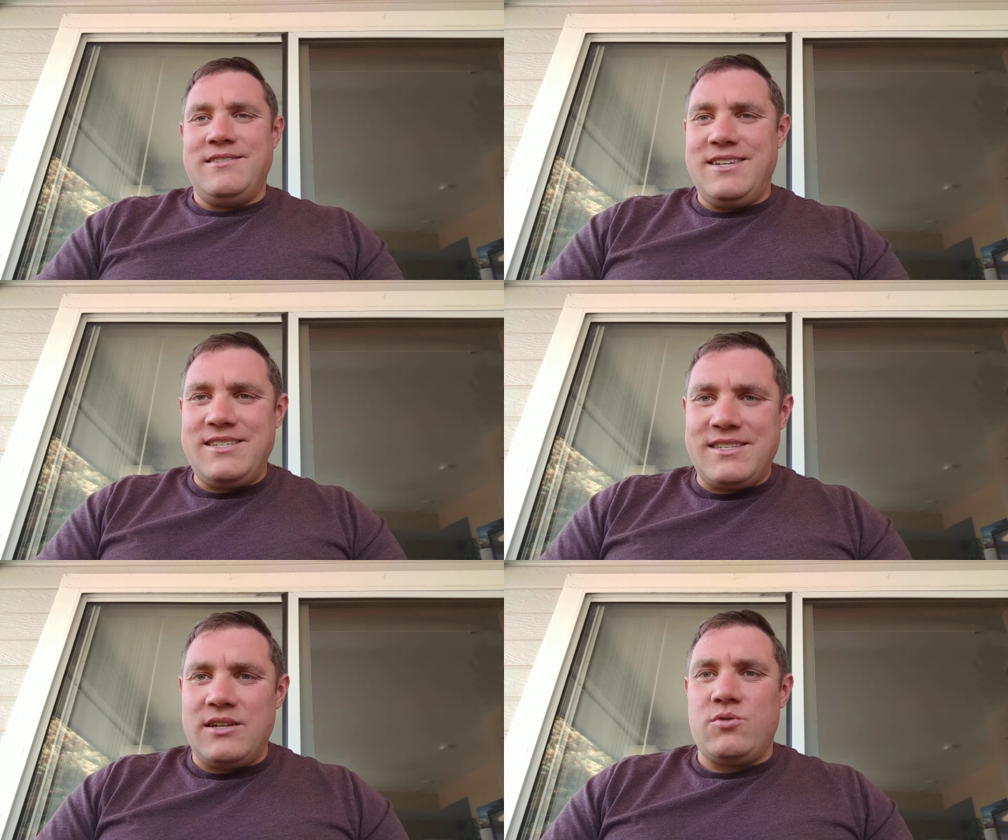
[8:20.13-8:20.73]

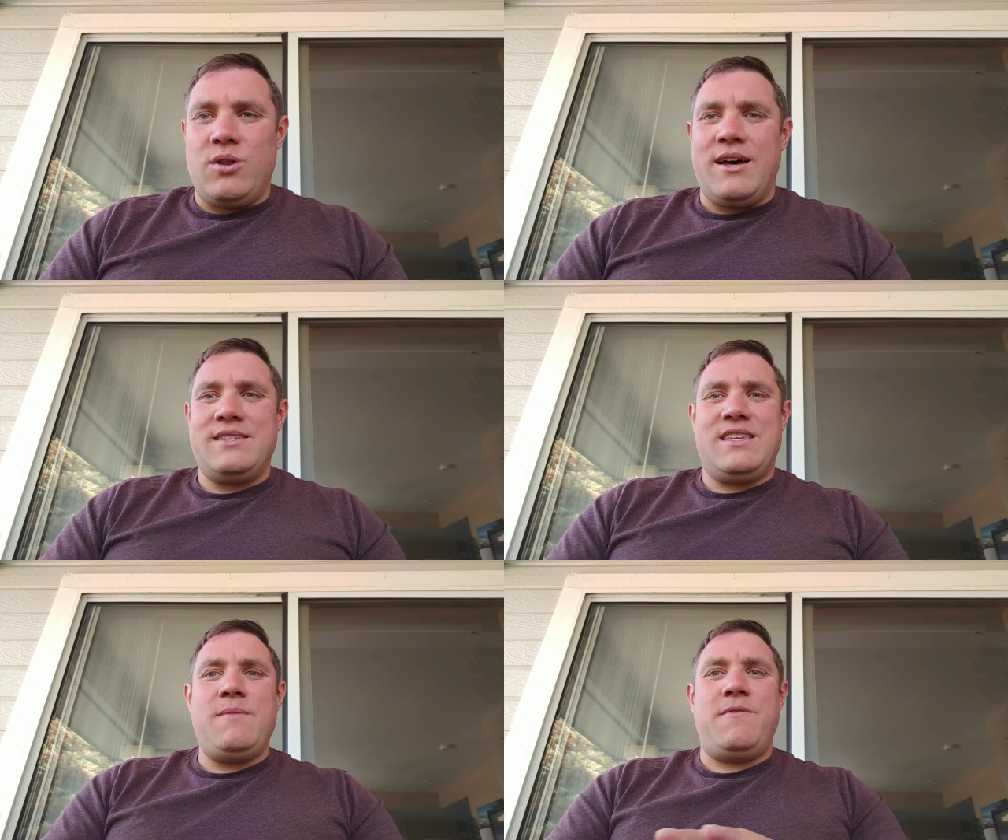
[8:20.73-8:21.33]

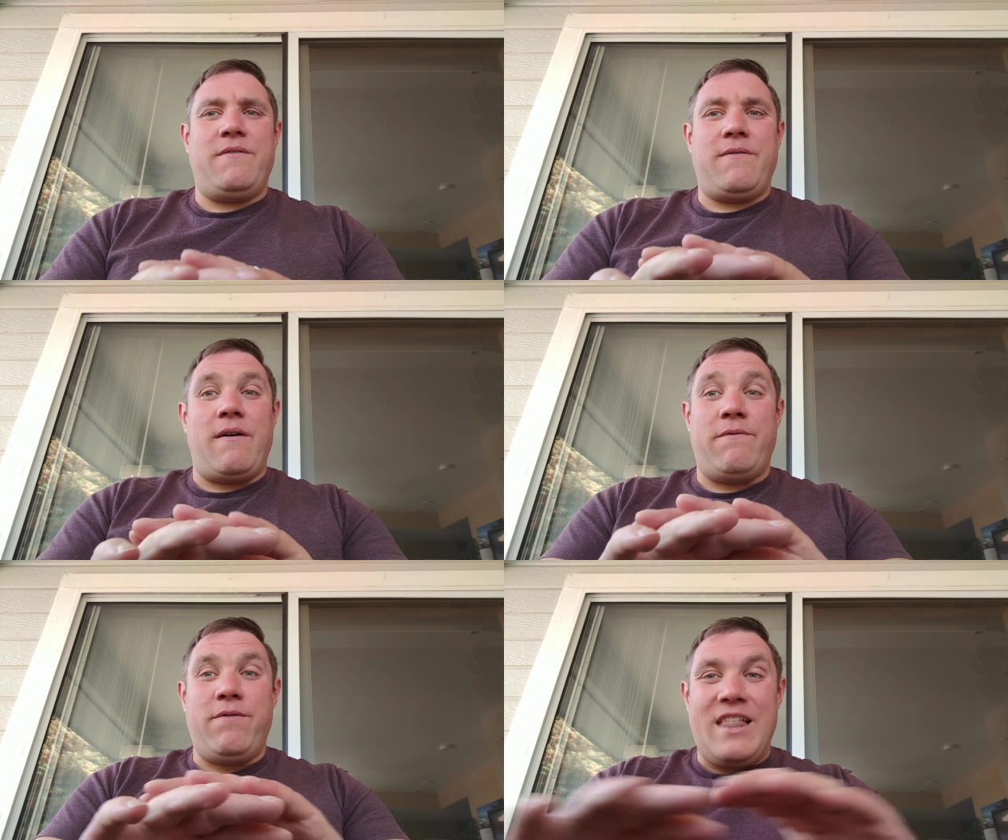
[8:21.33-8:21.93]
Decentralize, keep it
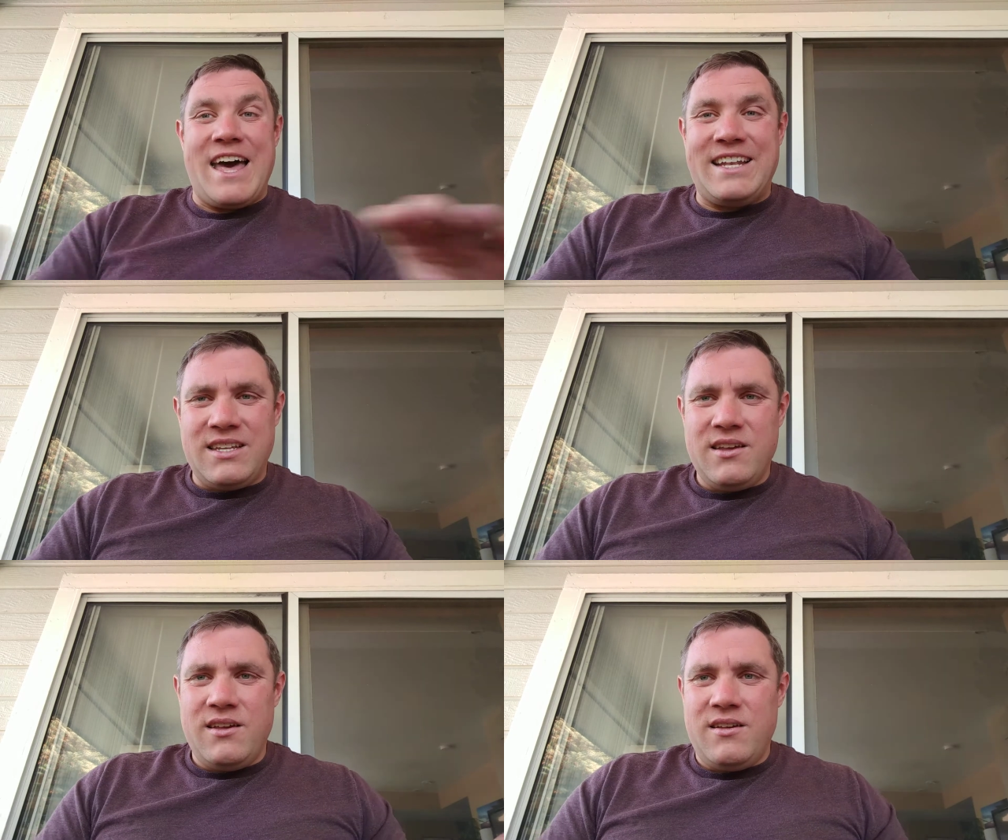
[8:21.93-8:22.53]
a flat
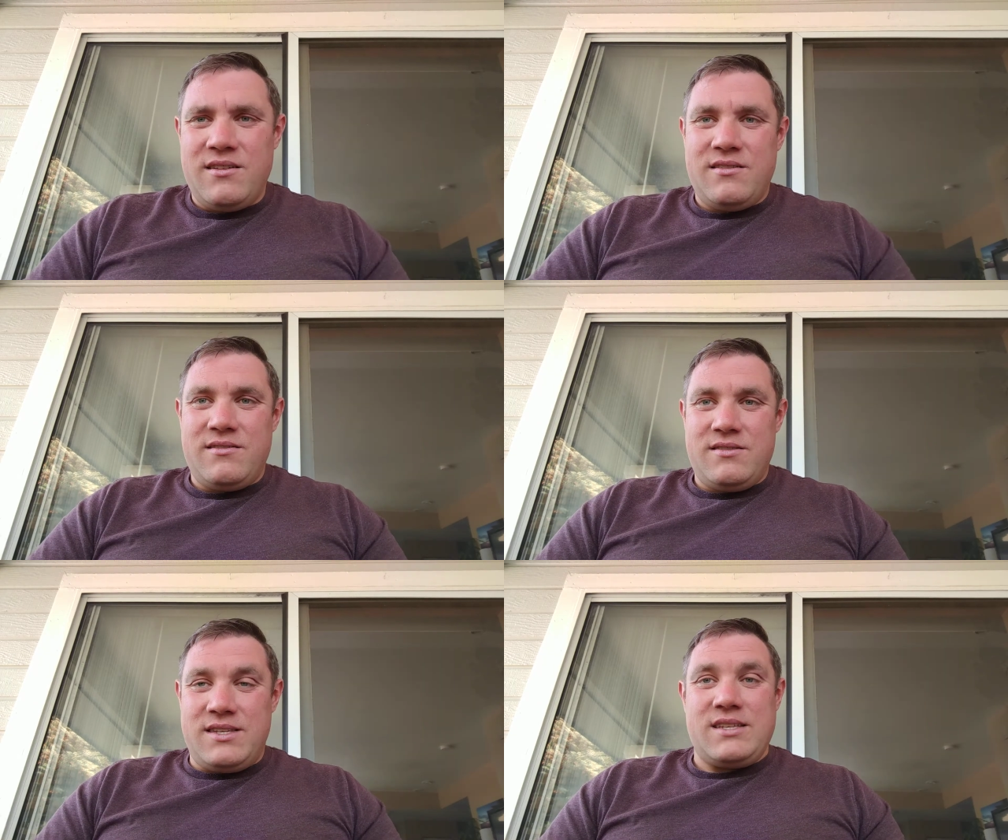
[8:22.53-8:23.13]

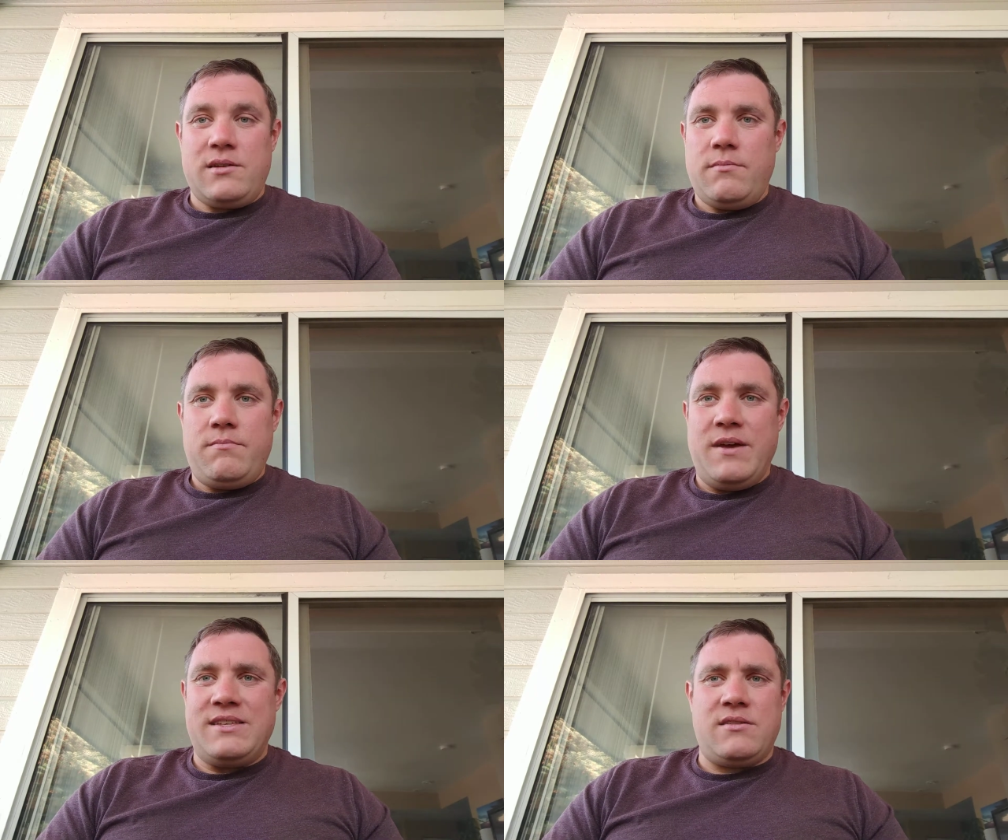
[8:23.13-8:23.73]
system,
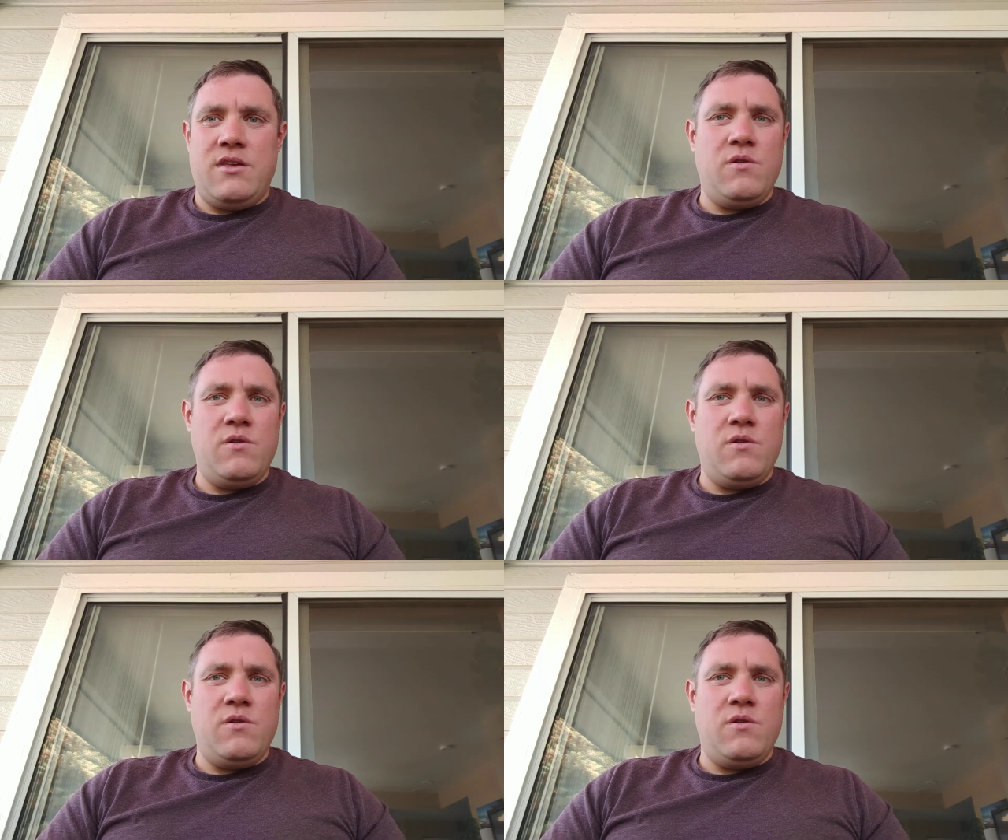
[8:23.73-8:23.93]
basically.